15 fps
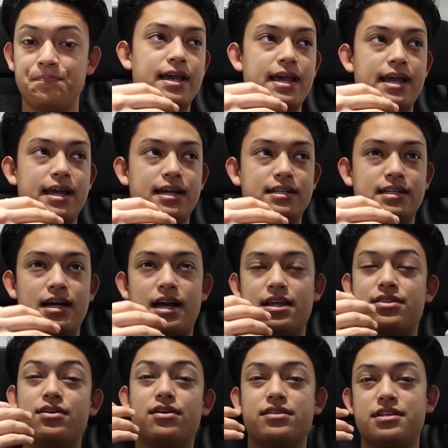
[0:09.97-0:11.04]
And I
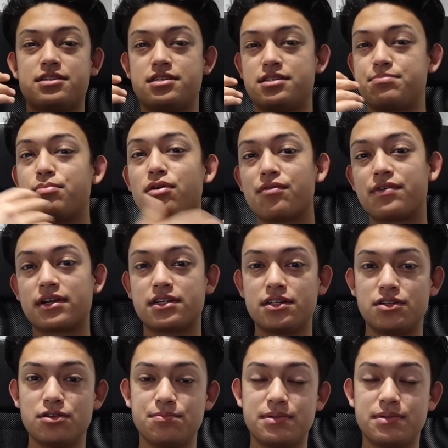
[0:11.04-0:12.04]
thought this is perfect to do